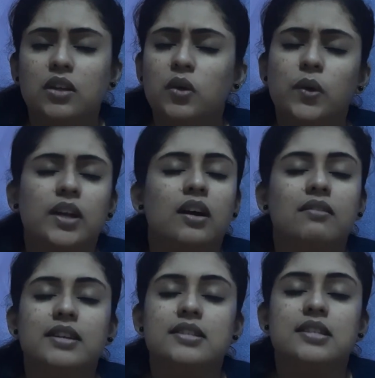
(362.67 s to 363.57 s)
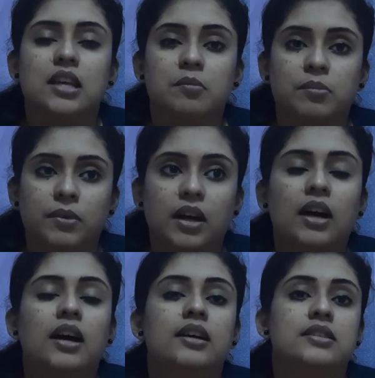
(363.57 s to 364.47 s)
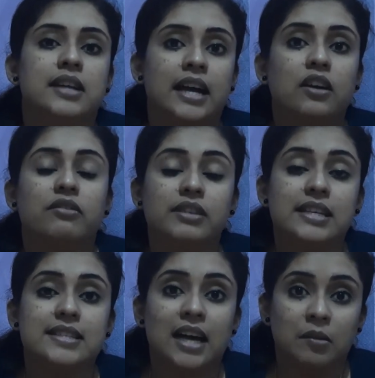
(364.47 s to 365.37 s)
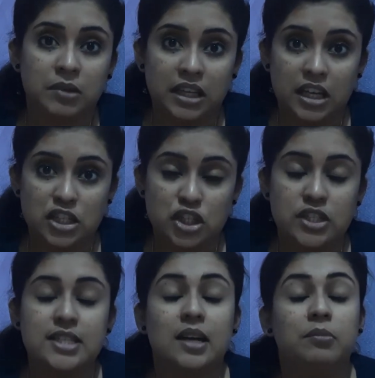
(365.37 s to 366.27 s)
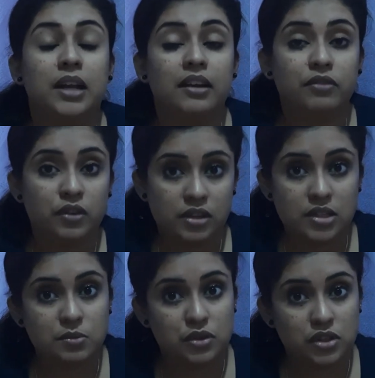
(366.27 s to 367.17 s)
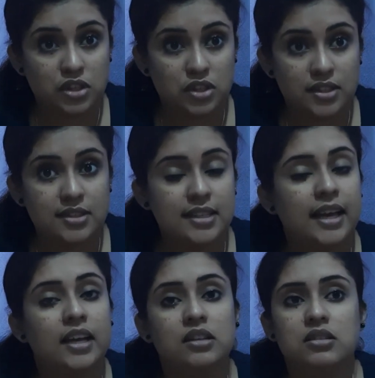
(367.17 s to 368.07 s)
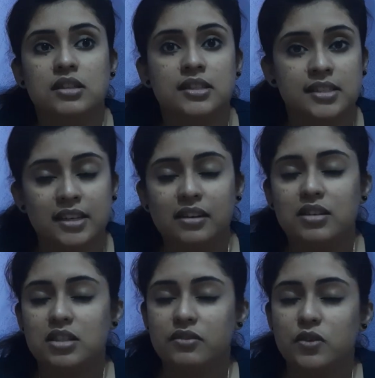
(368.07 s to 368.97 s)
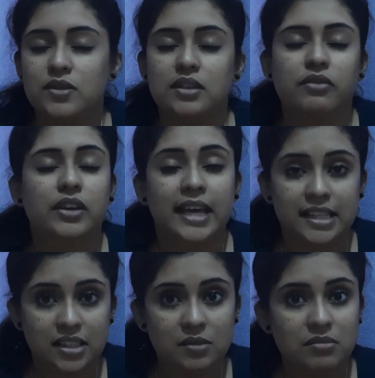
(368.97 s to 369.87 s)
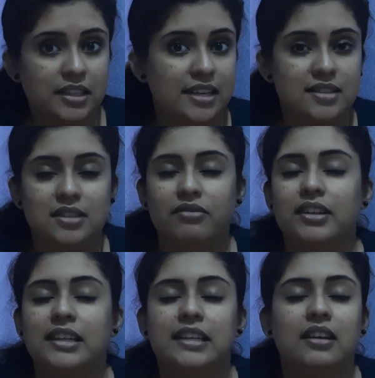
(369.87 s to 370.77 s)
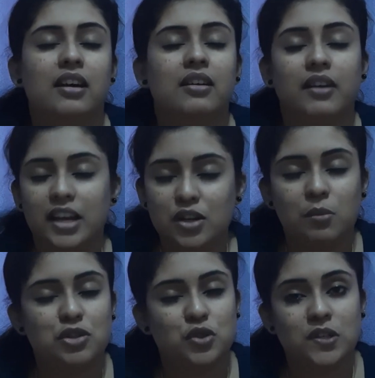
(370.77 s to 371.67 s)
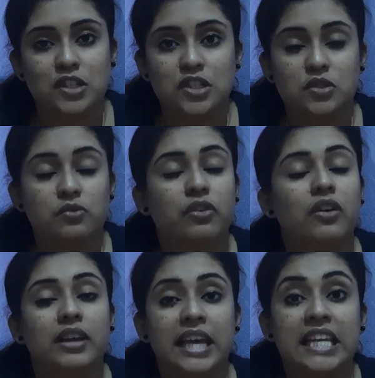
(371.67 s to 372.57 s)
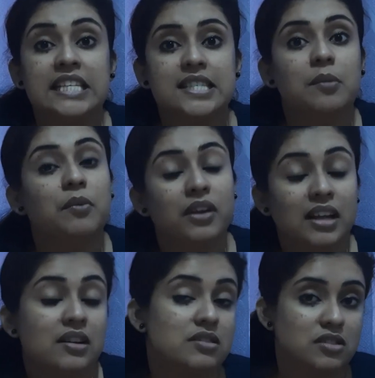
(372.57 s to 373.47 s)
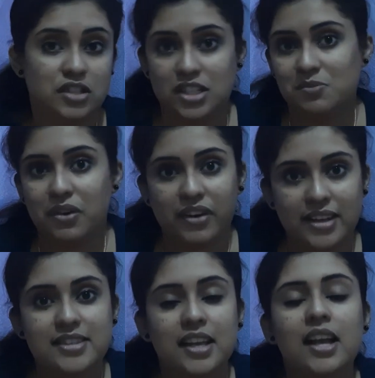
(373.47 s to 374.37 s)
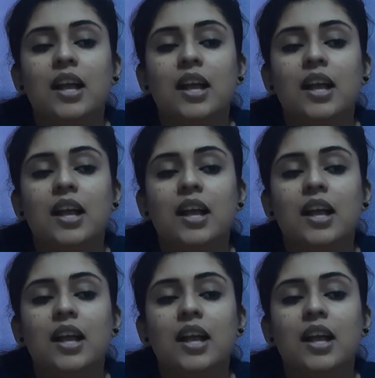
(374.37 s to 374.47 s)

You can always keep track of these applications, apply for these positions and attend their interviews, and if you get them, yes, definitely they are great opportunities for gaining some real research experience.